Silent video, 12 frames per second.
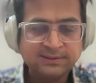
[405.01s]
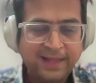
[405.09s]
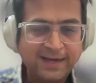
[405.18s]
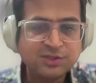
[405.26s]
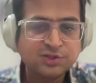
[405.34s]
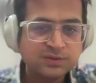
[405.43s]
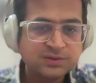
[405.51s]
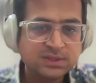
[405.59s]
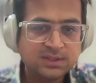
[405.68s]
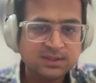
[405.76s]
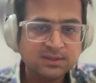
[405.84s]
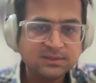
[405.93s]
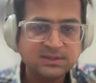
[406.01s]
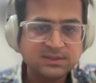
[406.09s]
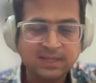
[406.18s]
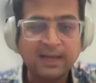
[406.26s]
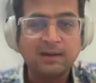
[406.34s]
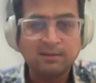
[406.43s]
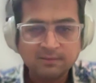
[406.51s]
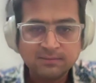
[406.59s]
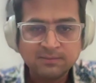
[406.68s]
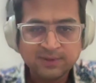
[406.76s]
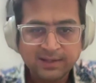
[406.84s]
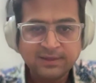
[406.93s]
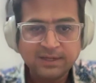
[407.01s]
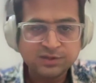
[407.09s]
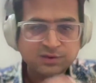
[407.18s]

that shows a skill, right?